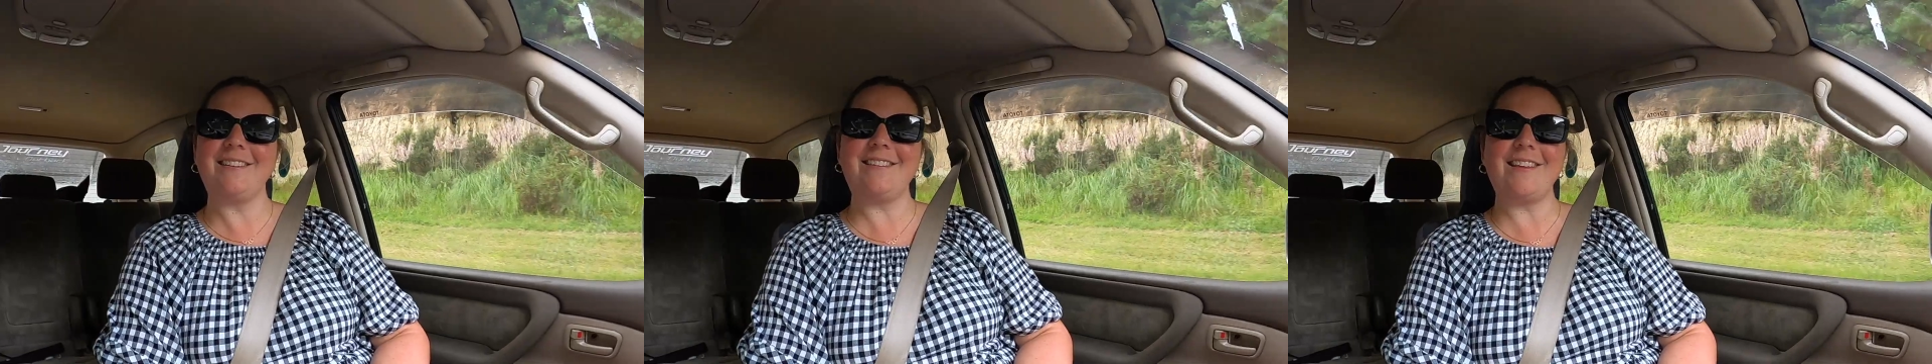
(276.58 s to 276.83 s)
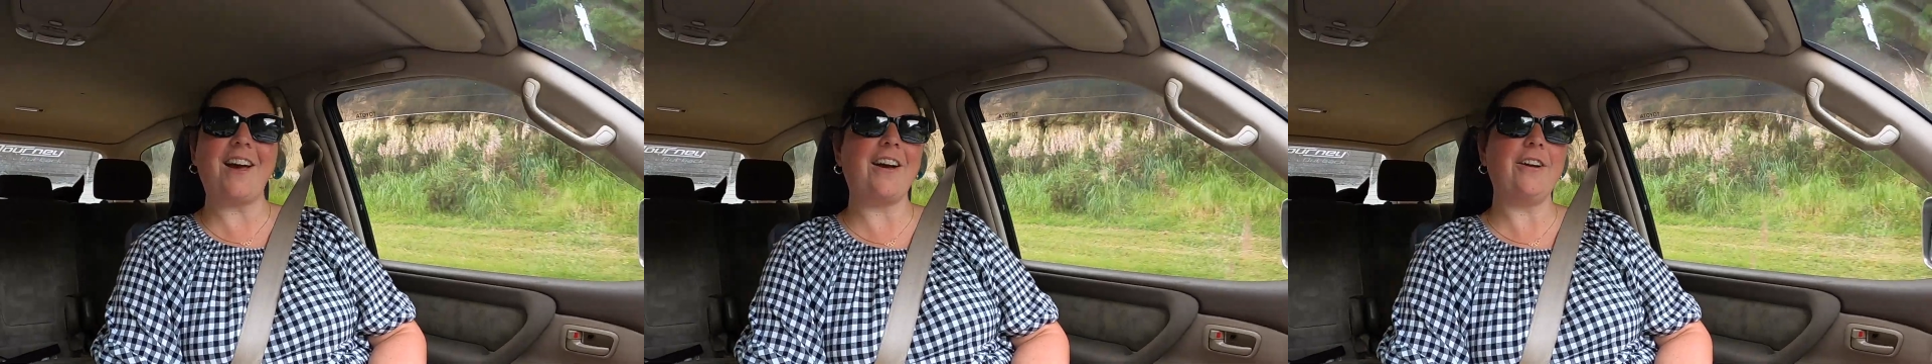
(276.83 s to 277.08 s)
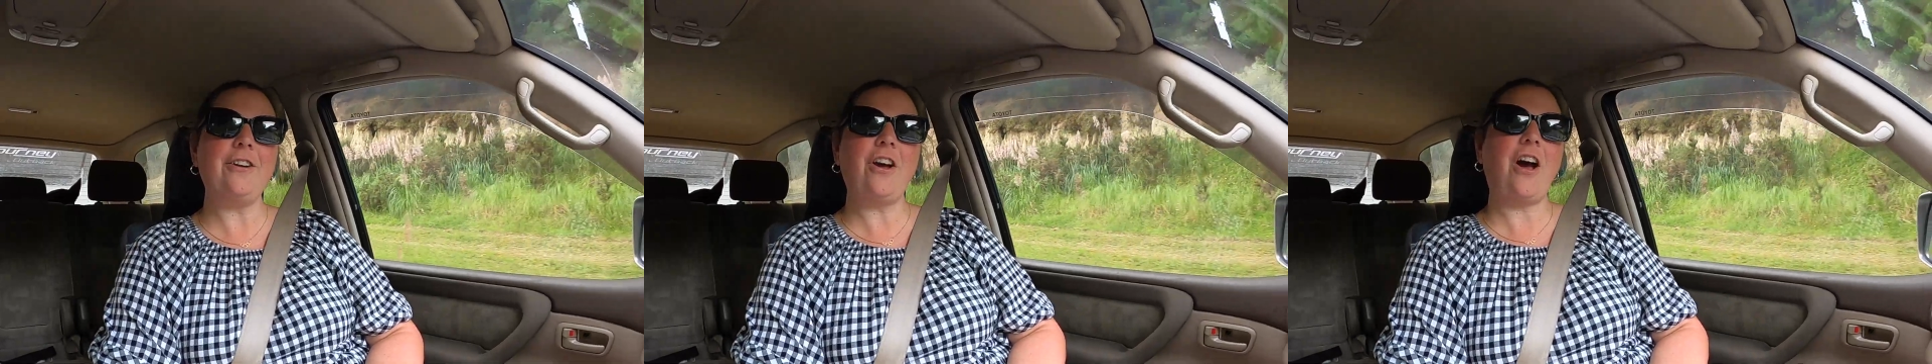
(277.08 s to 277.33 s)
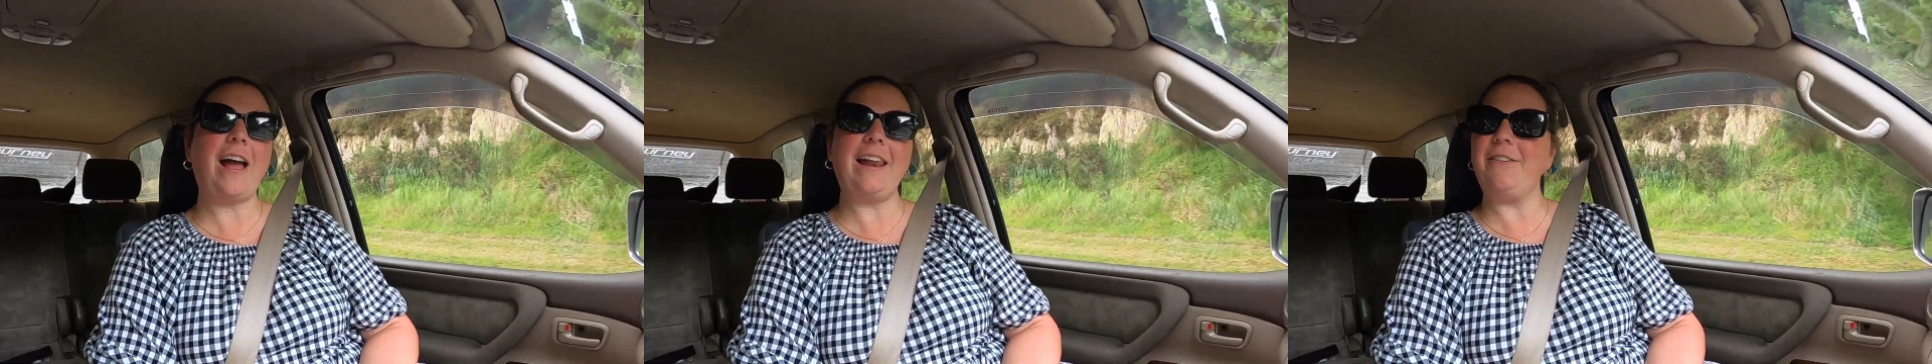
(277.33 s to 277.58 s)
So
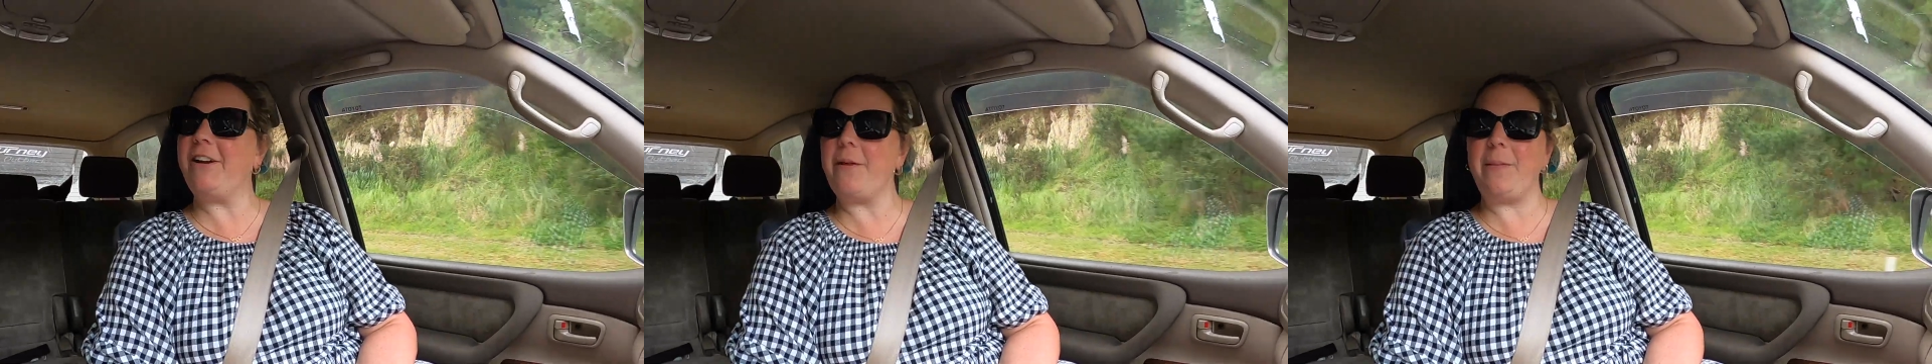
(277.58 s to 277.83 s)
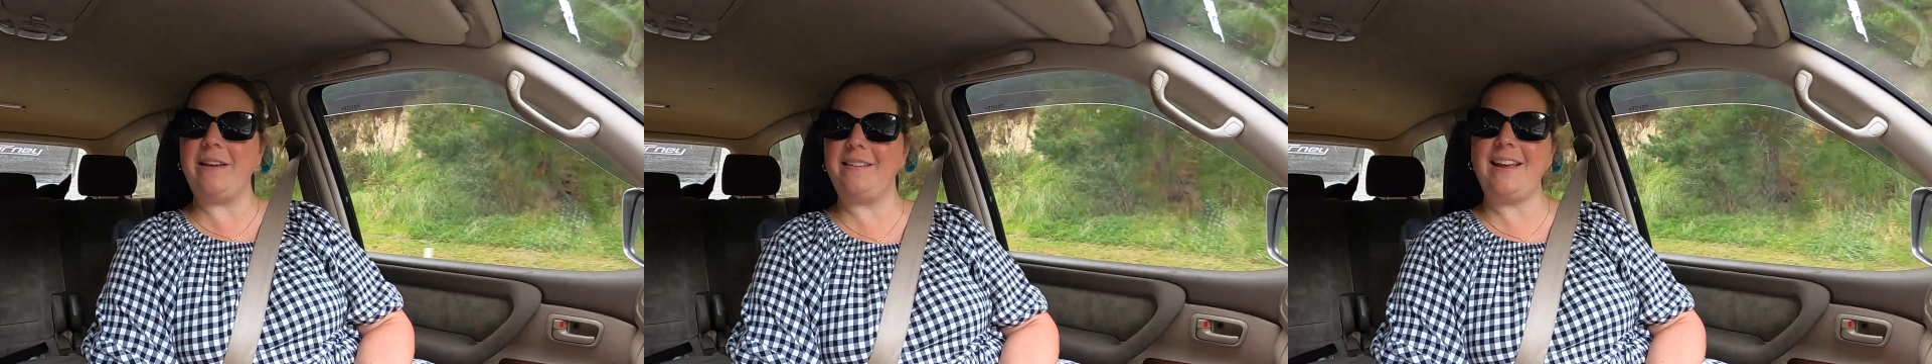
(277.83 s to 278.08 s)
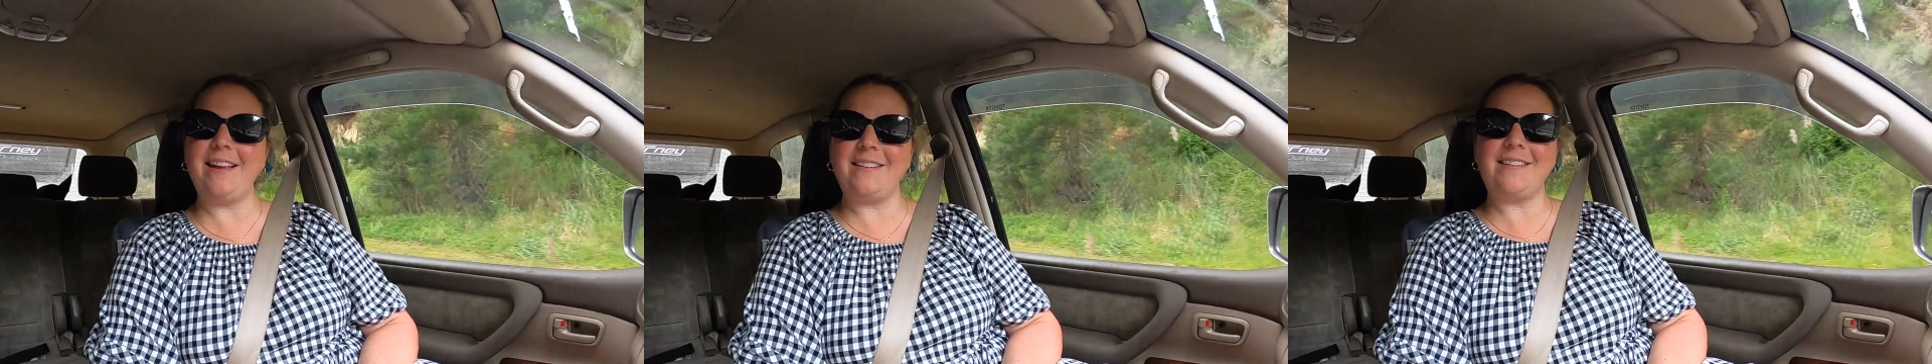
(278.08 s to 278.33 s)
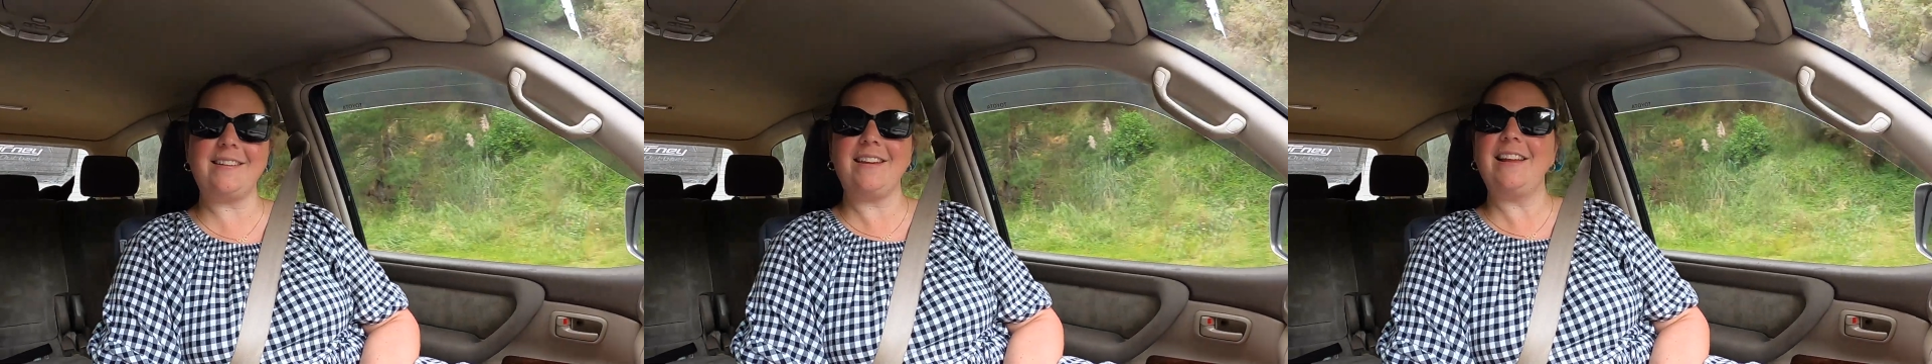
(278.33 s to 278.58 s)
highly recommend
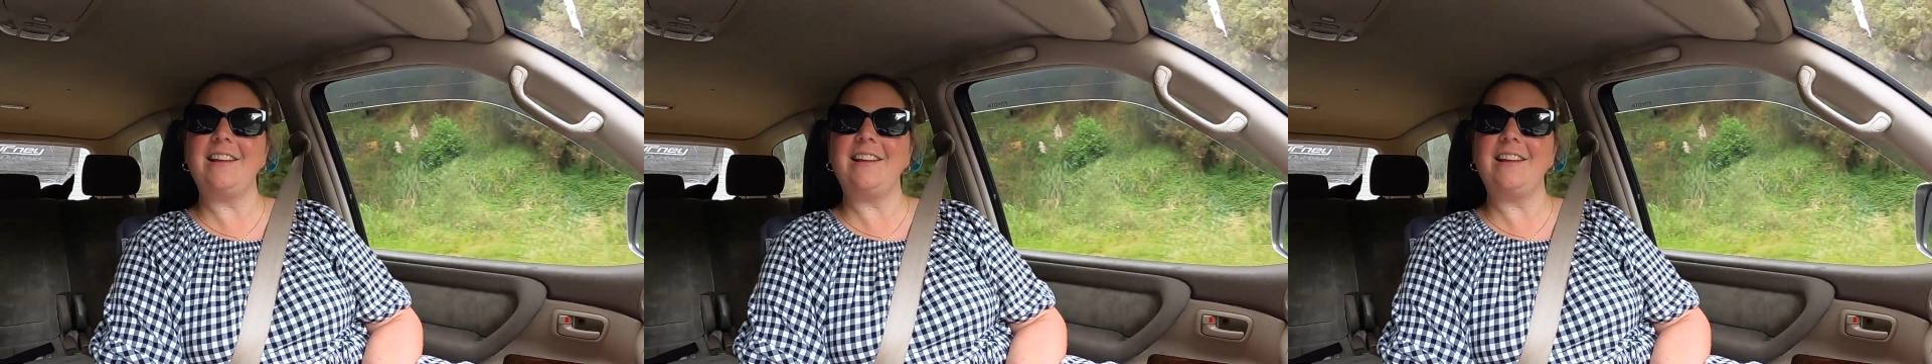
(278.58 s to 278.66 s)
it.